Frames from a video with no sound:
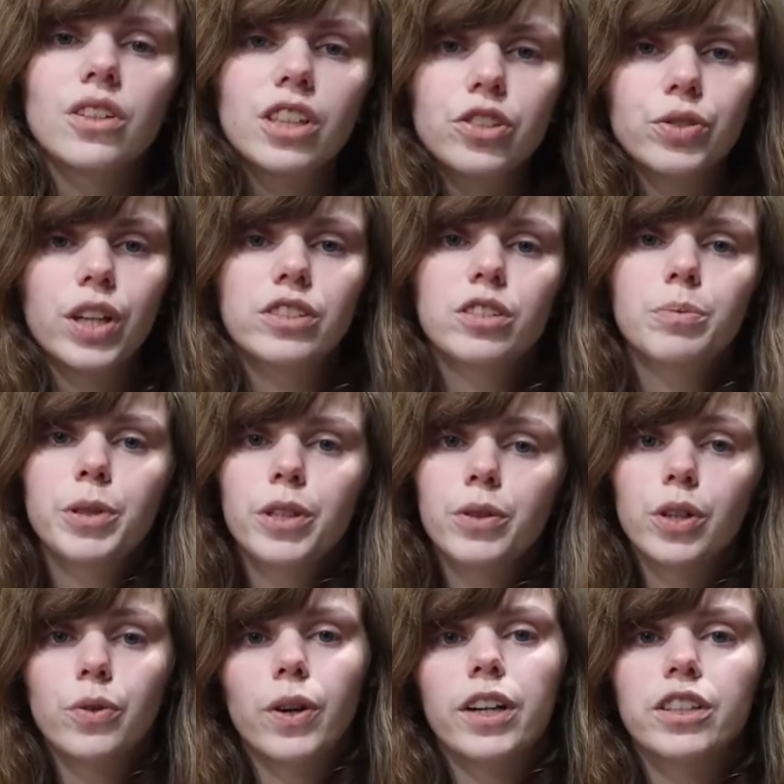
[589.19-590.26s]
this recipe
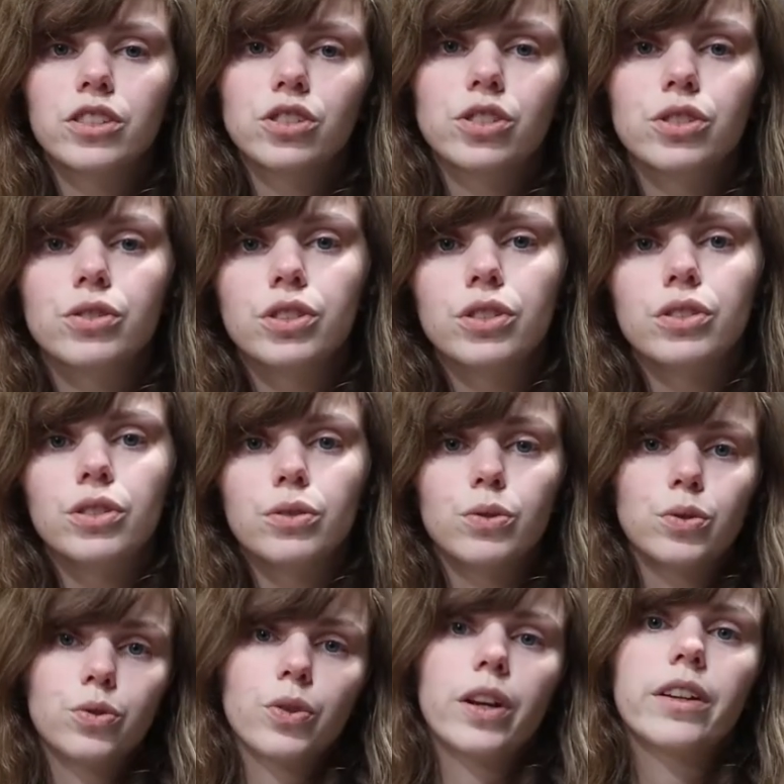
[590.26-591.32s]
requires you to
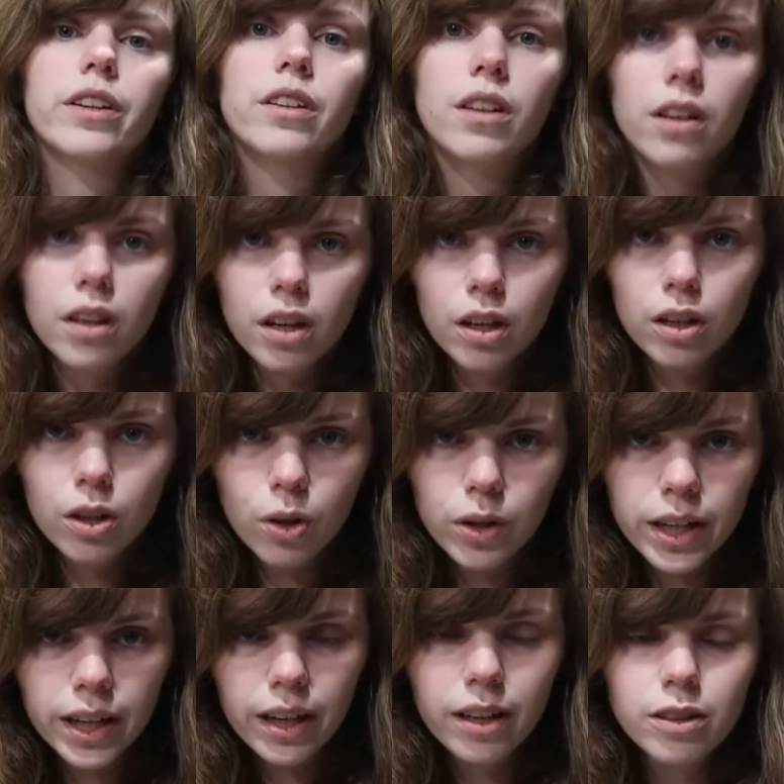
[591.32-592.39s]
use shredded
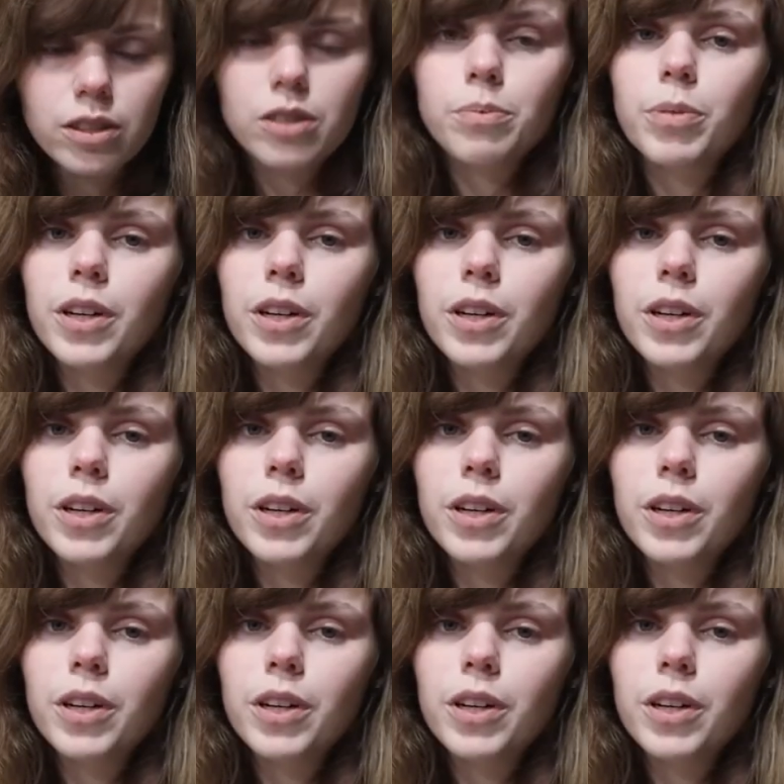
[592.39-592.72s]
coconut,